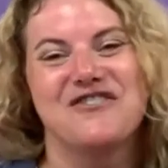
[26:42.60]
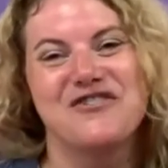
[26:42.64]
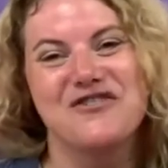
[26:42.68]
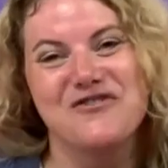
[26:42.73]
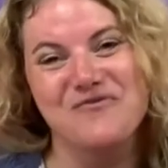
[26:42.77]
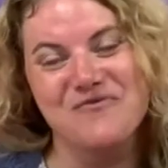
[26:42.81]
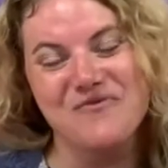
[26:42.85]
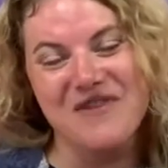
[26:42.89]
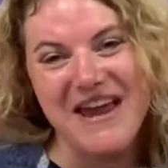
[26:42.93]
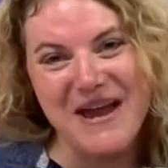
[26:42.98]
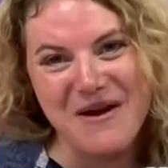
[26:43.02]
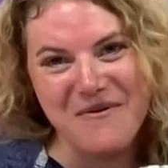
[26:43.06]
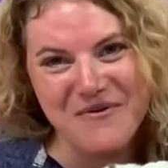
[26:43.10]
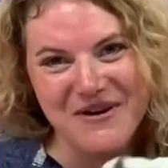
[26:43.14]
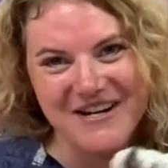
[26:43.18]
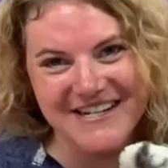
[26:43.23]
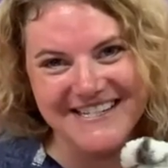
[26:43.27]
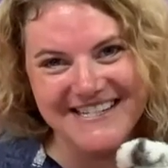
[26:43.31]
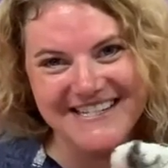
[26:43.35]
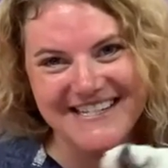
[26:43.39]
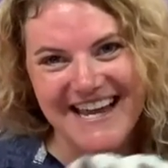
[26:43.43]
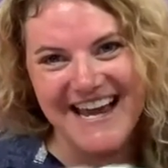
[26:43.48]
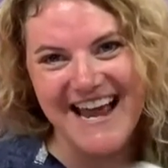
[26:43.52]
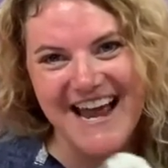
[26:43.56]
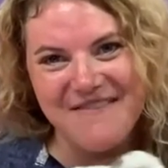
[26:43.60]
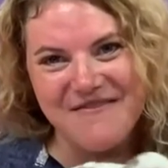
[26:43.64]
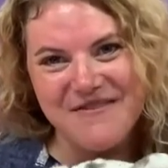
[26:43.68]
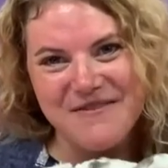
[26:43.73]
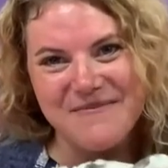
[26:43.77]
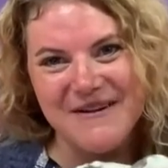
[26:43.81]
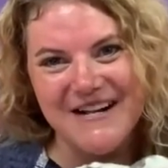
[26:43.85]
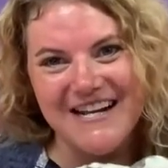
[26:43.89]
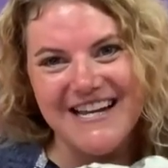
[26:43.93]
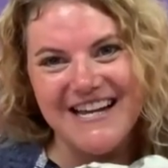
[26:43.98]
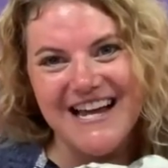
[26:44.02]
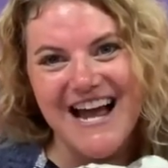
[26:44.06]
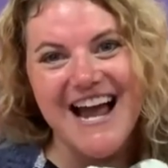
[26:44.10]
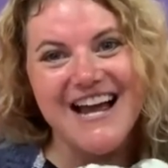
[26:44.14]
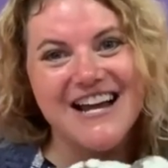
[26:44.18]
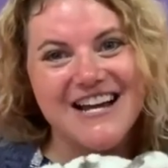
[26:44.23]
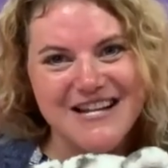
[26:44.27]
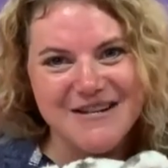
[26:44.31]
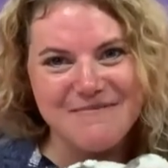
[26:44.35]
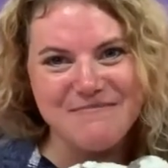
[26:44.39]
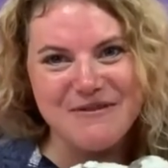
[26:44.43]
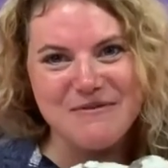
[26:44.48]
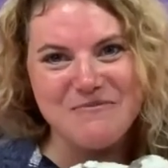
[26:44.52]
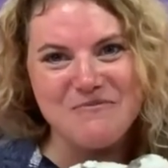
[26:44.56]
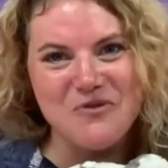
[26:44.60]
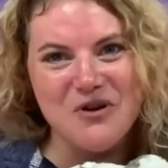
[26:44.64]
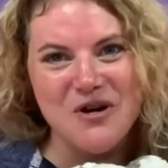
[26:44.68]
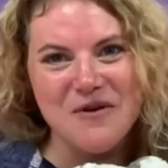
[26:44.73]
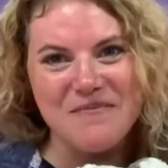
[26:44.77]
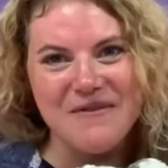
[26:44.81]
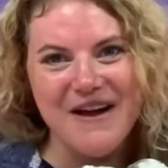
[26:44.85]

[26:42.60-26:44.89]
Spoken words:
Great work today, everybody. I couldn't be more